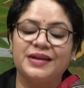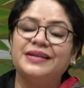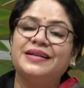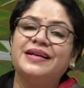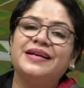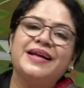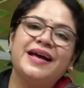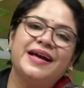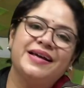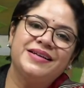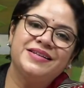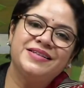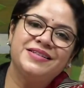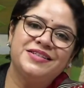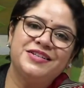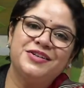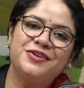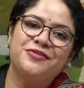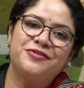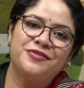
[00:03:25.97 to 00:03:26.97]
the
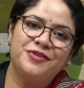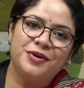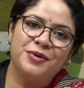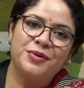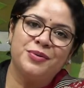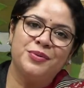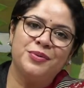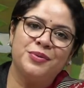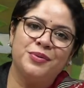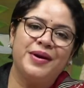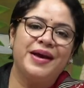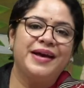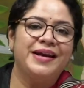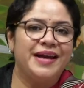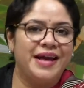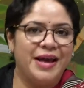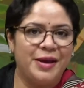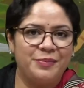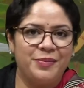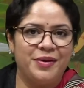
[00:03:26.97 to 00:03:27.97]
dynasty of Raghu,
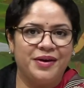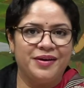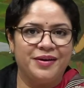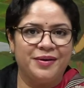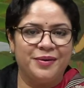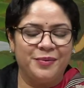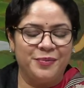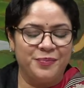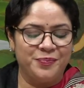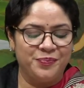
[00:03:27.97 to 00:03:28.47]
an epic.